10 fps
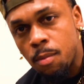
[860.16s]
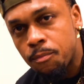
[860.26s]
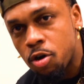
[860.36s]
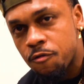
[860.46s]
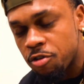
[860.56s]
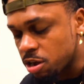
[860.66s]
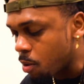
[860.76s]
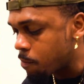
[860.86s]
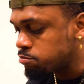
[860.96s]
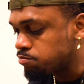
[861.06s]
Perfect
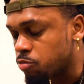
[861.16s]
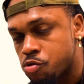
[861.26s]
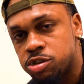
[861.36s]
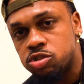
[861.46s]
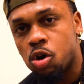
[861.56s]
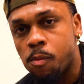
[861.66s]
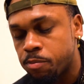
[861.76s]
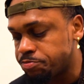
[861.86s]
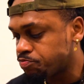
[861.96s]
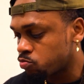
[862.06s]
burrito
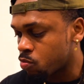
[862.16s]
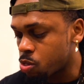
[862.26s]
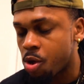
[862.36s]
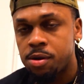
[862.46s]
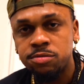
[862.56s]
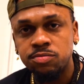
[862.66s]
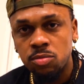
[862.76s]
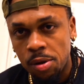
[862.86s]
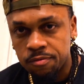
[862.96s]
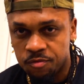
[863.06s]

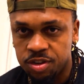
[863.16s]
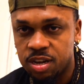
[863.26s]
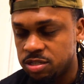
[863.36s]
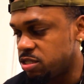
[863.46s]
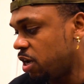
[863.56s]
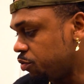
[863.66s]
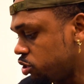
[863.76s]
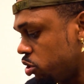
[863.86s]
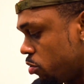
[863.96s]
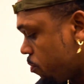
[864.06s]
vegan sandwich,
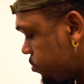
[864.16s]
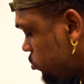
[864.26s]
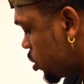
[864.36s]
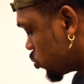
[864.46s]
yo. Tastes